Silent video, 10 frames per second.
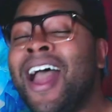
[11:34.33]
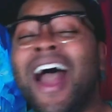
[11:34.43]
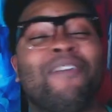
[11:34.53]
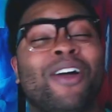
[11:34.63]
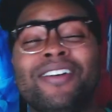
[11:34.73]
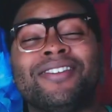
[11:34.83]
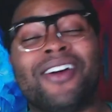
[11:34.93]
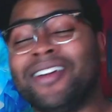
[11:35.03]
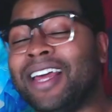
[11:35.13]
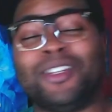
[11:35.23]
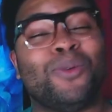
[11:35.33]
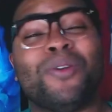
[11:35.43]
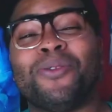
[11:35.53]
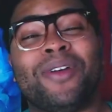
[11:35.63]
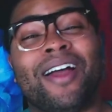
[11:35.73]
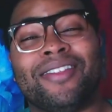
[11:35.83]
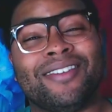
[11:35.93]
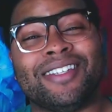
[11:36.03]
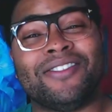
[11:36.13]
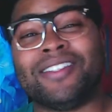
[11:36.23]
I've already started like two or three other
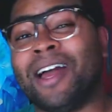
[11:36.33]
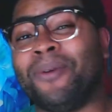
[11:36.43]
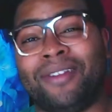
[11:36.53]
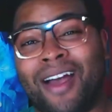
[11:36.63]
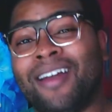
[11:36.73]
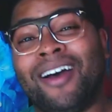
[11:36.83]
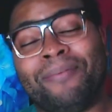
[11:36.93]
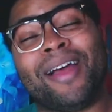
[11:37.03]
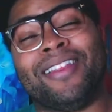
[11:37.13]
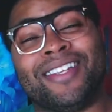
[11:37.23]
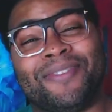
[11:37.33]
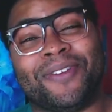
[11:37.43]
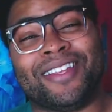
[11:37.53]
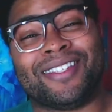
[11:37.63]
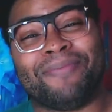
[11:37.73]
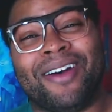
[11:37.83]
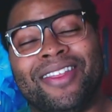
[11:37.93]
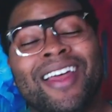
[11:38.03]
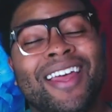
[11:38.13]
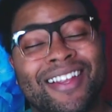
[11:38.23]
series that were not on my list for this
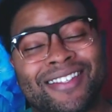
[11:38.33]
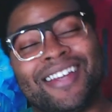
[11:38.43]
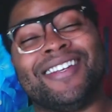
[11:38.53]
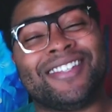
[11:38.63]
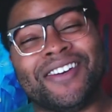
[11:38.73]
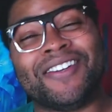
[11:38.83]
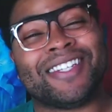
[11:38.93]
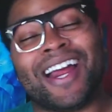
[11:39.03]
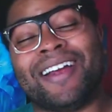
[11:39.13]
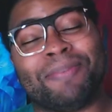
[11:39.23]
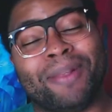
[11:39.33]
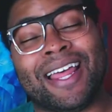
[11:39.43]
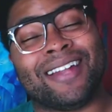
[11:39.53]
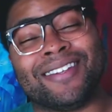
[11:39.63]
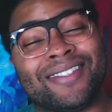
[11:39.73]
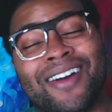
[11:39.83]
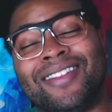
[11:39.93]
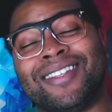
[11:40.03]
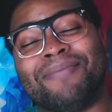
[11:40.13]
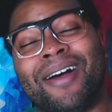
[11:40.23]
month instead of series that I planned to start
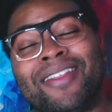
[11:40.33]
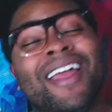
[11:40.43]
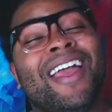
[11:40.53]
this month,